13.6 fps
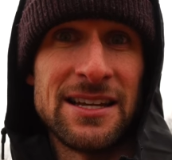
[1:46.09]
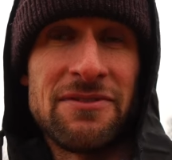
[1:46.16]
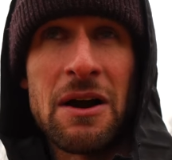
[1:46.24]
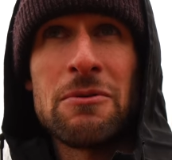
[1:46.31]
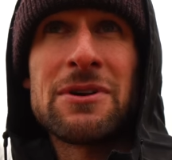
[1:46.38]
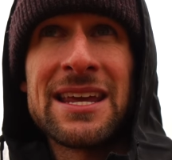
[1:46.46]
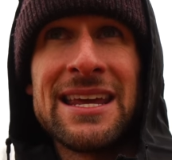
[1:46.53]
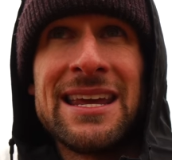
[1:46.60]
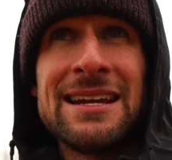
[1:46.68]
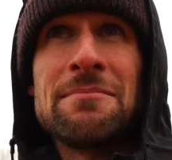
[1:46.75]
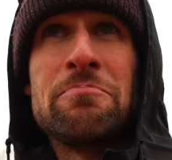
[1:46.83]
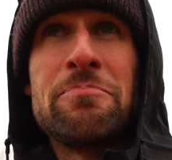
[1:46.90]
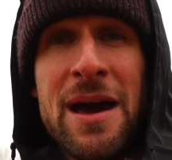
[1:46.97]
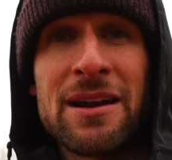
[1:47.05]
If I want to
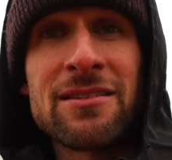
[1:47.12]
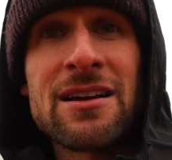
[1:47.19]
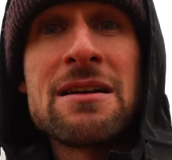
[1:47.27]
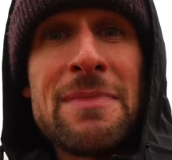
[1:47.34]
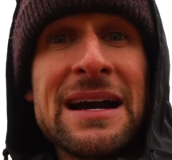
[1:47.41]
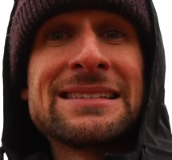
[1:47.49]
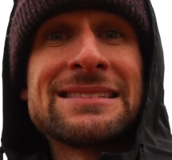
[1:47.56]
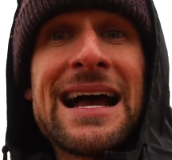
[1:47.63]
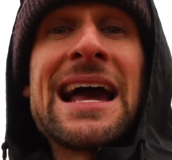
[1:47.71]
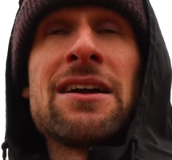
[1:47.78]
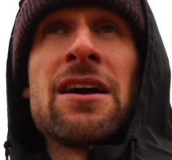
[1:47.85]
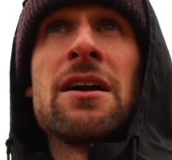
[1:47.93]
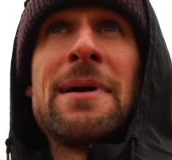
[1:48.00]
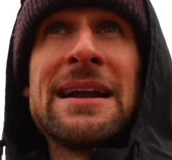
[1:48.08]
get better at my
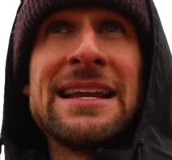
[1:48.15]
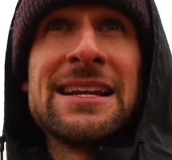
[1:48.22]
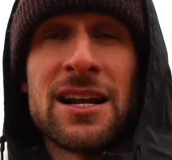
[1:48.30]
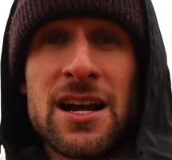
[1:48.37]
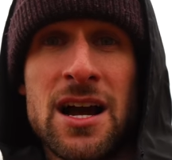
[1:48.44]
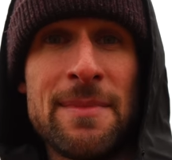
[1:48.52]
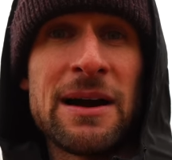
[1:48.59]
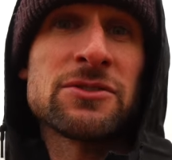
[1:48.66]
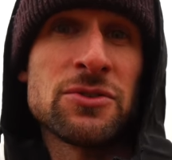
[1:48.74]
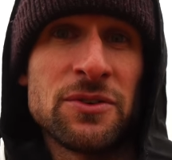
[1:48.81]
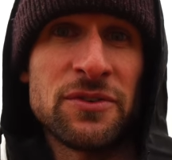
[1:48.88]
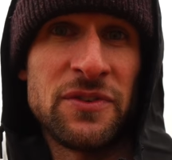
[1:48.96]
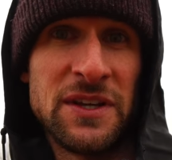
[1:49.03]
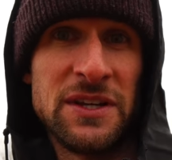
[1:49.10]
sidearm, I need to come out
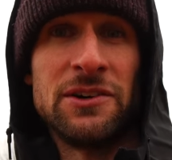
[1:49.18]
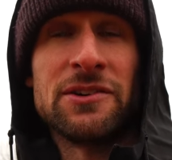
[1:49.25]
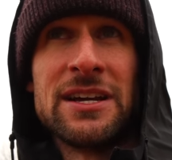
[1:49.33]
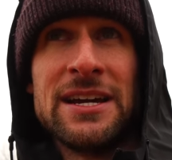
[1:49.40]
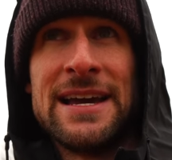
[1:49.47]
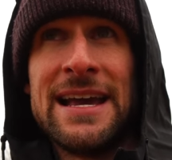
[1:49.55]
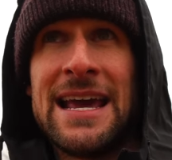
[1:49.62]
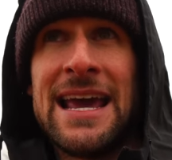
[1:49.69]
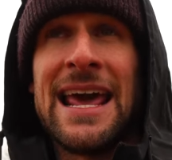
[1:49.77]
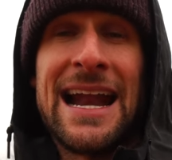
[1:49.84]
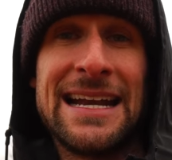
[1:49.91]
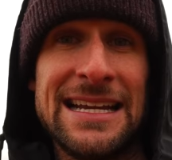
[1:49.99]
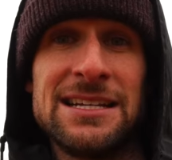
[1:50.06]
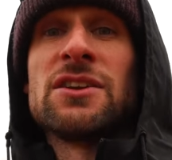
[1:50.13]
to a field and
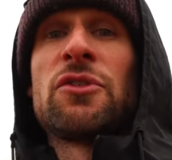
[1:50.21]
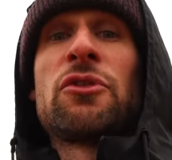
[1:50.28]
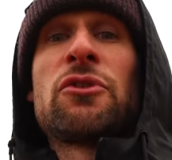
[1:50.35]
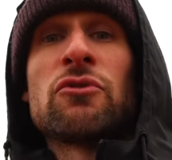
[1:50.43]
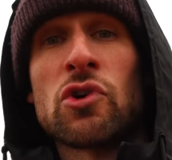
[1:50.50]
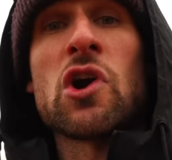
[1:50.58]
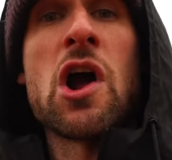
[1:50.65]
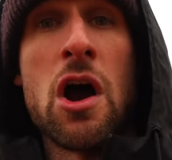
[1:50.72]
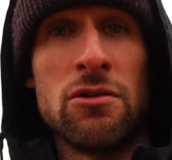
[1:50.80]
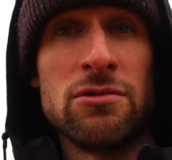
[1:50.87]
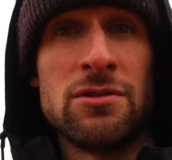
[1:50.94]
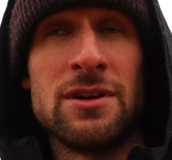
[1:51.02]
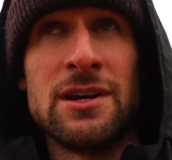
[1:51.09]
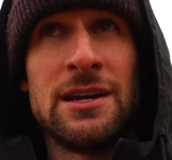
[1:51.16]
I need to
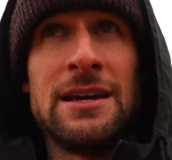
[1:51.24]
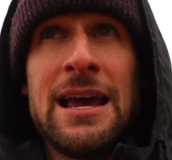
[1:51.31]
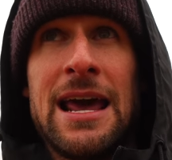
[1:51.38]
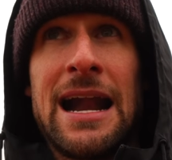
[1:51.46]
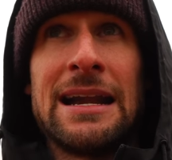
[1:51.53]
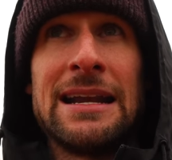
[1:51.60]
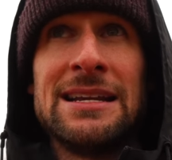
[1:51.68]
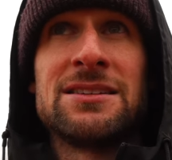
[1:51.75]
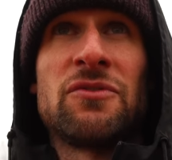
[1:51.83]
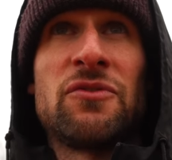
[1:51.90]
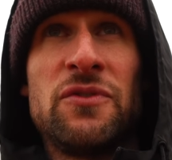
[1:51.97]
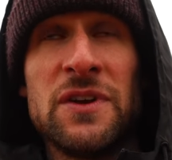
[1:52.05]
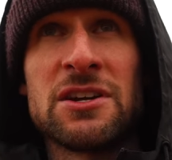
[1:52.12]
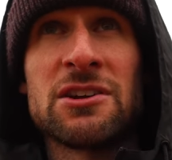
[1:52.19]
throw and I need to
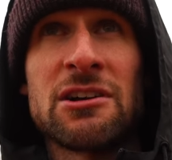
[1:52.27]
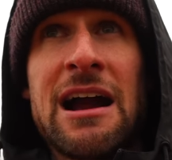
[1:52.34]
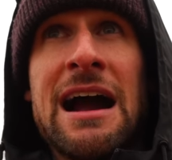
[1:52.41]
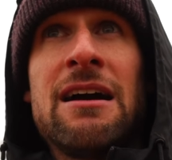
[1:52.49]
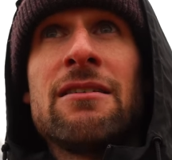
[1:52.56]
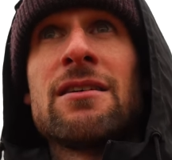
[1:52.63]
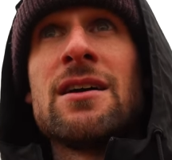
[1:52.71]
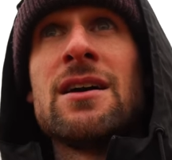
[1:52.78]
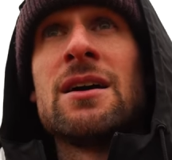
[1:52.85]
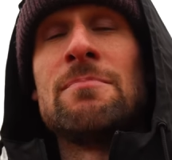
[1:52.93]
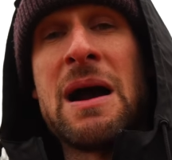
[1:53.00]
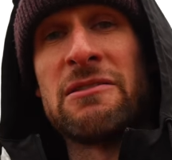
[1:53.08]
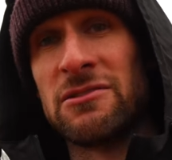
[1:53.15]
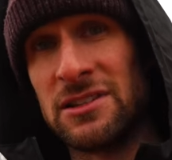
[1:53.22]
figure out
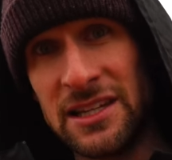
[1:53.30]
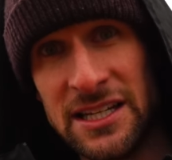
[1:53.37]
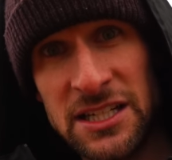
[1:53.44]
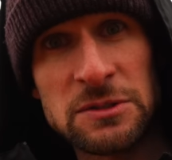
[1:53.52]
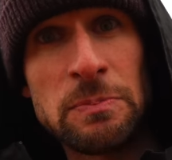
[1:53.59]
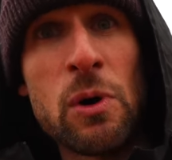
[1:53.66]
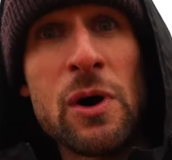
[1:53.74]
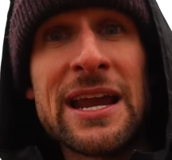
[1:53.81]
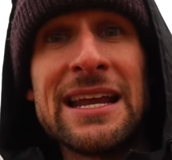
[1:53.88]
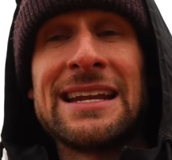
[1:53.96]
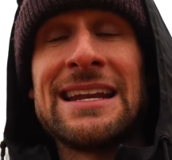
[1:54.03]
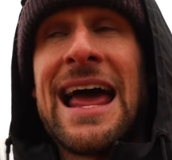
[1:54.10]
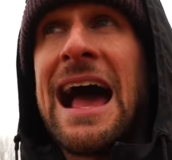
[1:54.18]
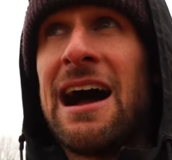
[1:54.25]
my release point
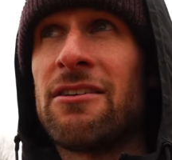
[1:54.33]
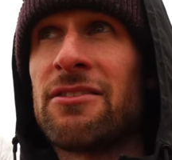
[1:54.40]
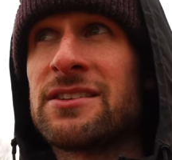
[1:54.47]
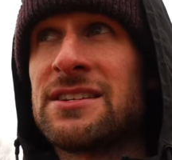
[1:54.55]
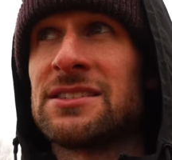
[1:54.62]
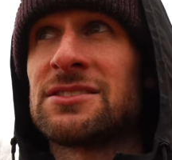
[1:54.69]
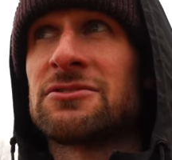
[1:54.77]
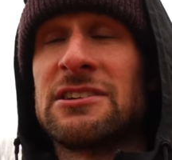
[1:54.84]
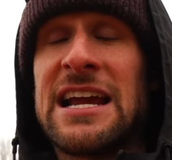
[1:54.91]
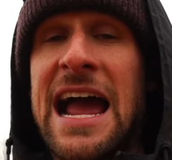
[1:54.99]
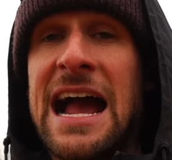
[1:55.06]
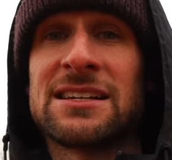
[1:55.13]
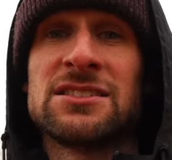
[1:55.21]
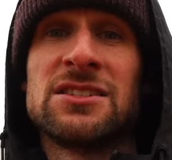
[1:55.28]
and how the disc
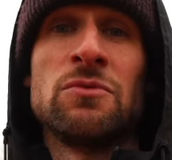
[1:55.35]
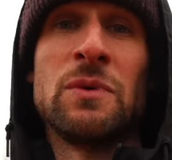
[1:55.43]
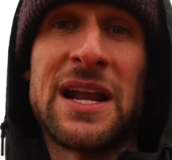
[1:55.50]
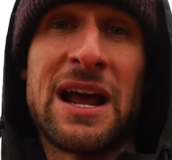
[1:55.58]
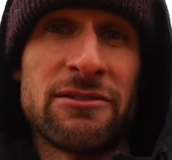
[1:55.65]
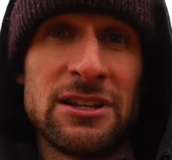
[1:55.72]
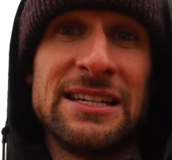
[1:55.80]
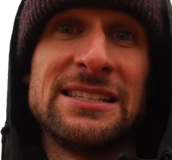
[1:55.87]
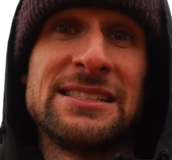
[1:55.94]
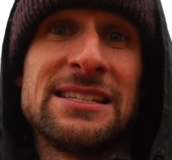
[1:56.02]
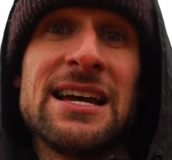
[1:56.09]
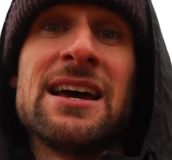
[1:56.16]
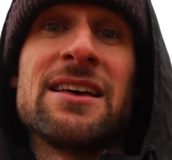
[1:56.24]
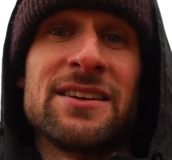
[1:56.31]
reacts when I
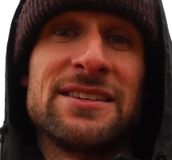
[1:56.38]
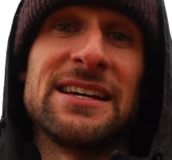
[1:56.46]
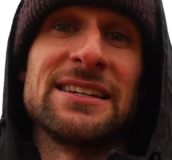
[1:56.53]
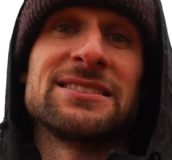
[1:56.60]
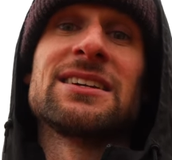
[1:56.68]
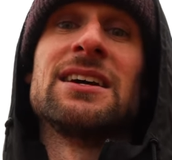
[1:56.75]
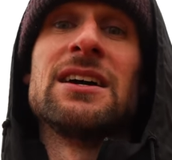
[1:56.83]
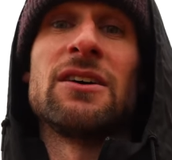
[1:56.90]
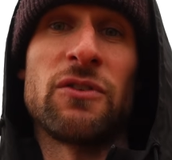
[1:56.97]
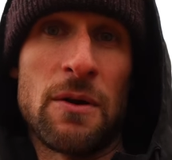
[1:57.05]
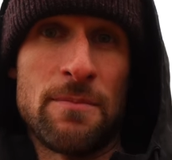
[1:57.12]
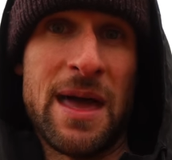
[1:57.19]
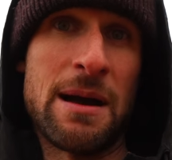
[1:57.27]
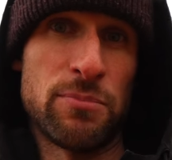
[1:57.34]
release the disc
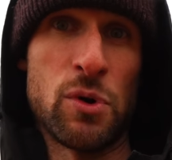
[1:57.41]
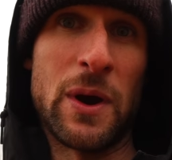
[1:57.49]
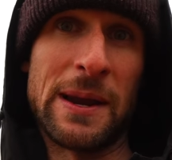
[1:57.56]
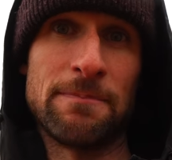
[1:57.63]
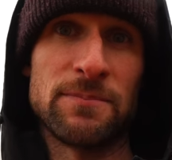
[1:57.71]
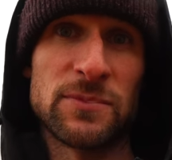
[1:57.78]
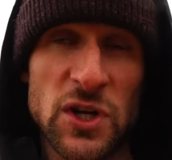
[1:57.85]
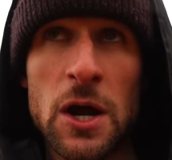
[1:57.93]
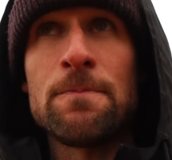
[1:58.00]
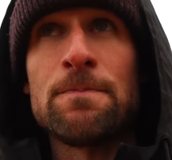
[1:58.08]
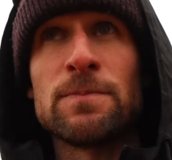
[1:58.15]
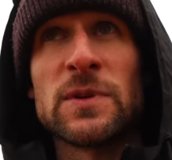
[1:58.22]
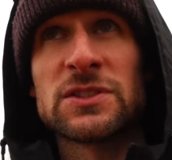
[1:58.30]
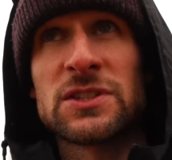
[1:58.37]
from that point. So
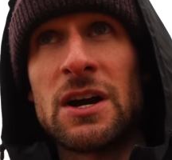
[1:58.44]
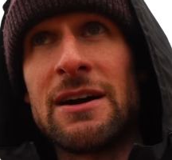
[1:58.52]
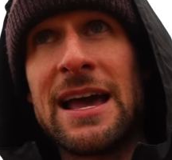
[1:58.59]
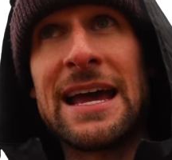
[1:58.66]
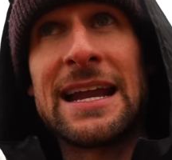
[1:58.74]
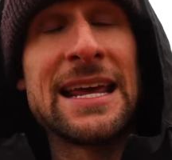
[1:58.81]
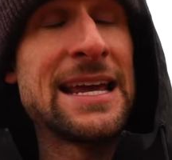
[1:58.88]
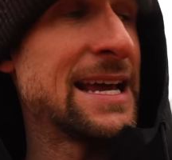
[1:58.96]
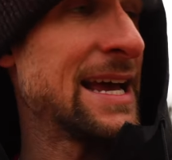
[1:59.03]
let's go ahead.